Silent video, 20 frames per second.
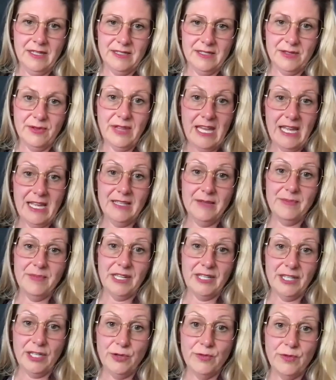So that
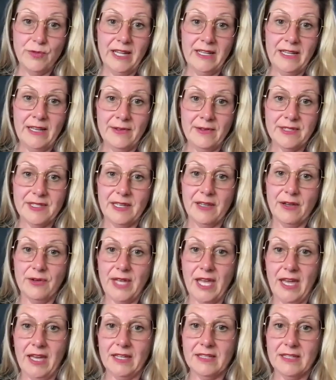anybody who right now is like,
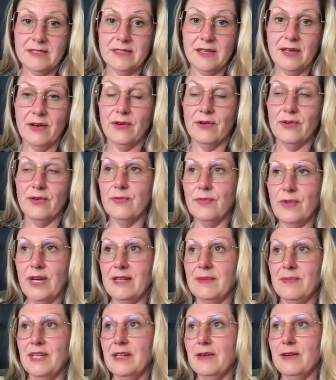okay, so wait
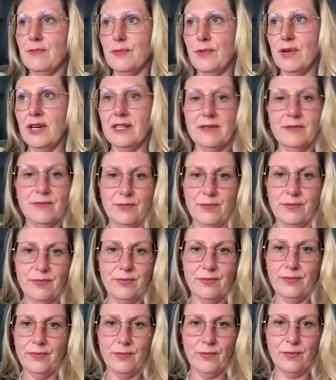a minute, what
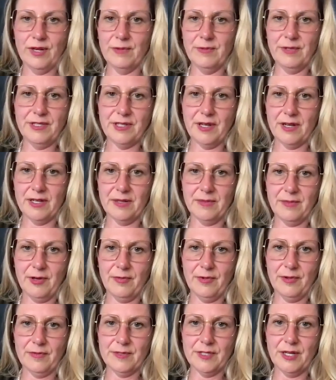are we talking about
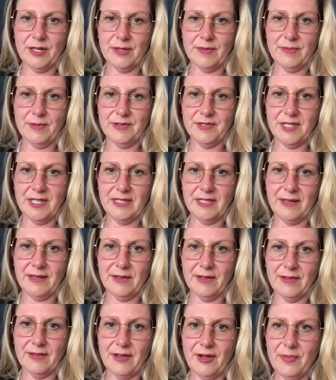when we're talking about
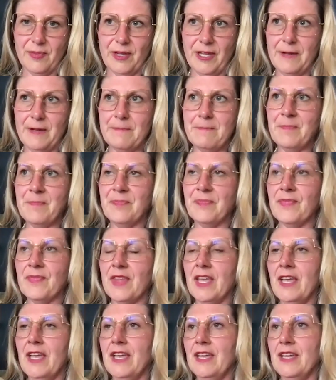psychedelic therapy?
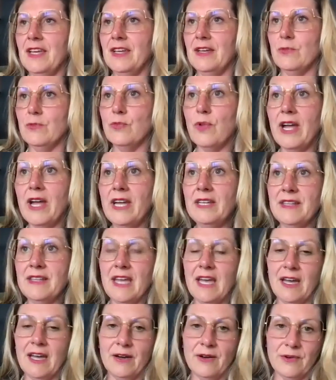Right
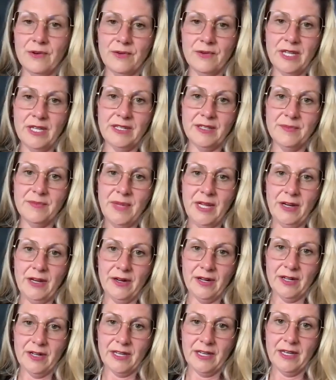now in
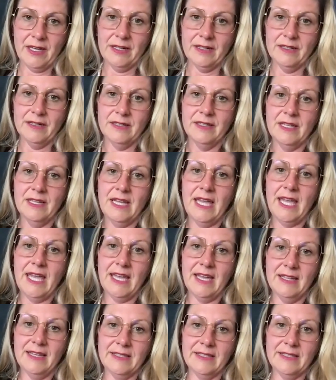America and